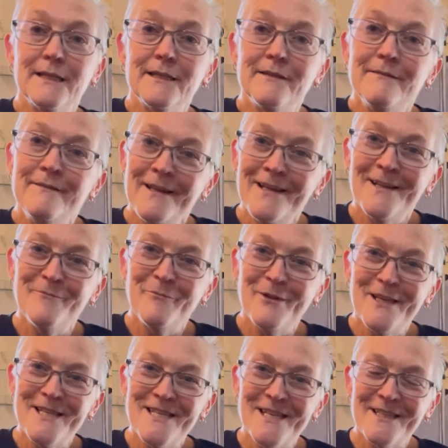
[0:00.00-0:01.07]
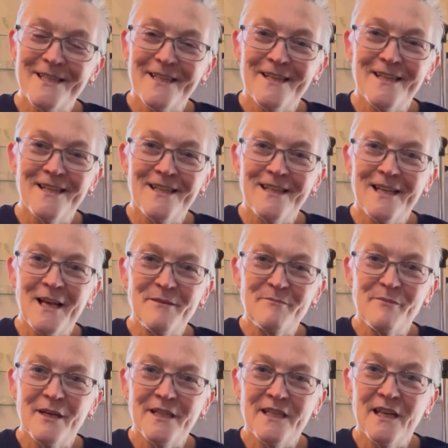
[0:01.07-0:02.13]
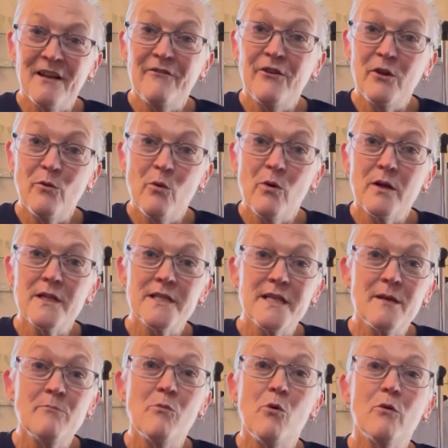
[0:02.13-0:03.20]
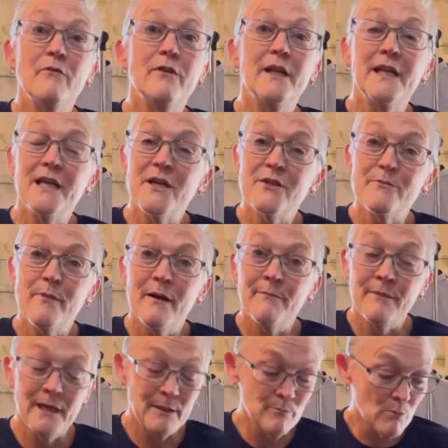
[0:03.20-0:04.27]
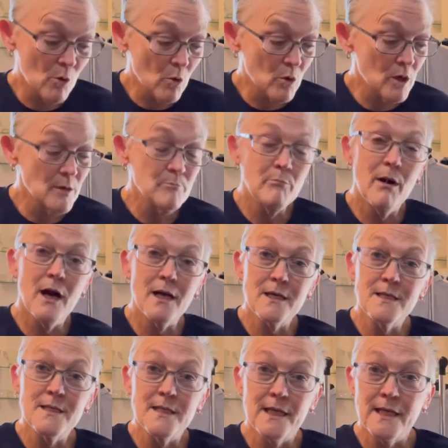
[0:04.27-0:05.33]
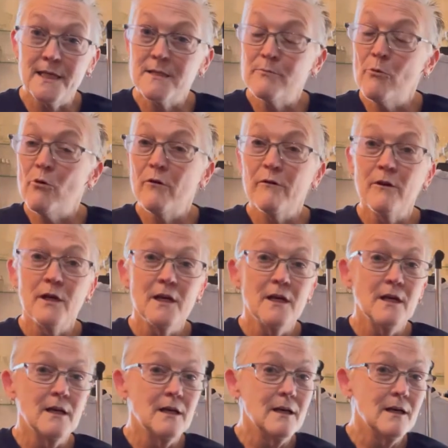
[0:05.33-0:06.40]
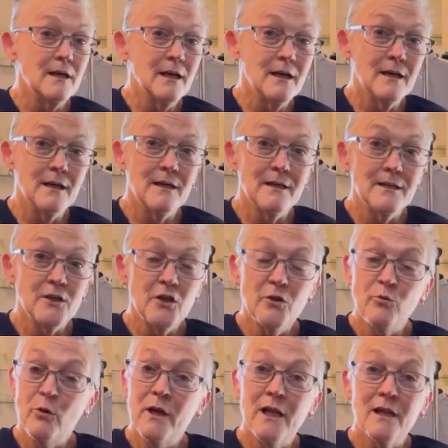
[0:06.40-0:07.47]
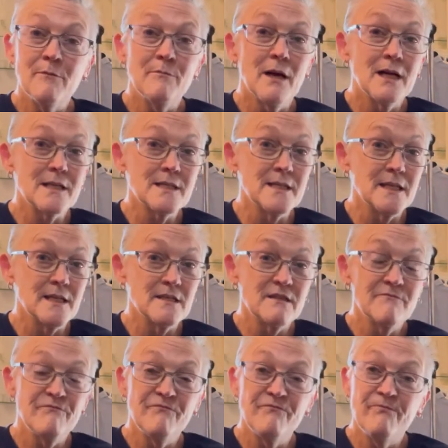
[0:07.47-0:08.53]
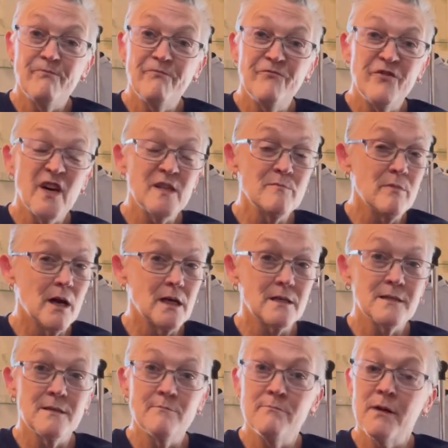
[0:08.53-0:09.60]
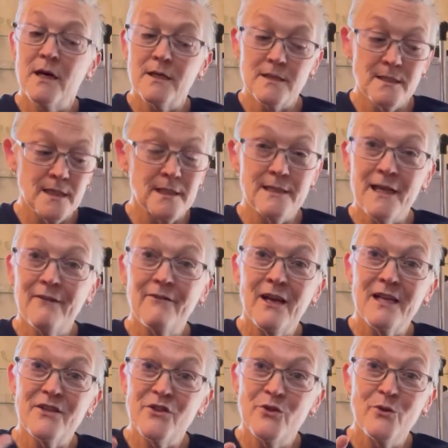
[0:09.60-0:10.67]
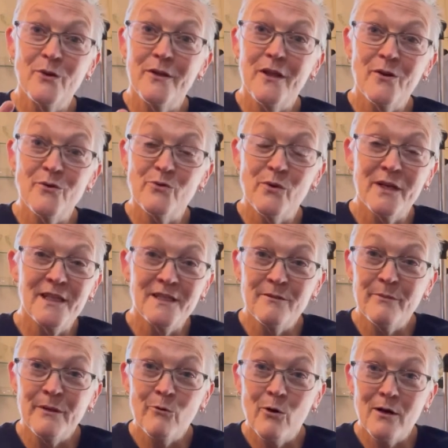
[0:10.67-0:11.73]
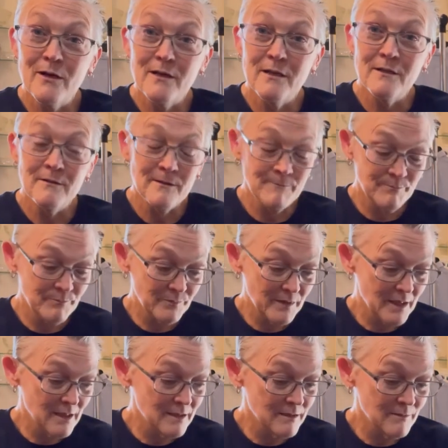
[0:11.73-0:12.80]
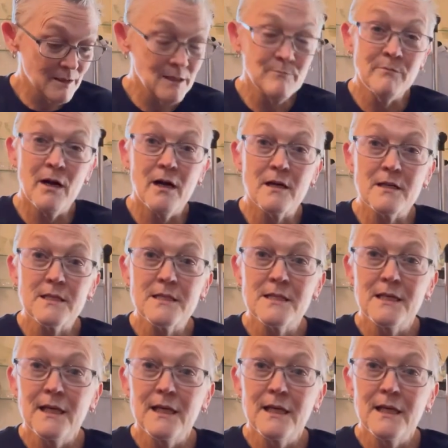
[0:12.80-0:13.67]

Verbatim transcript: then please hit the like button. if you want to see more videos by me, more unboxings, more uh, Goodwill unboxings, fun box unboxings, I've got two of those waiting to be un uh, unboxed,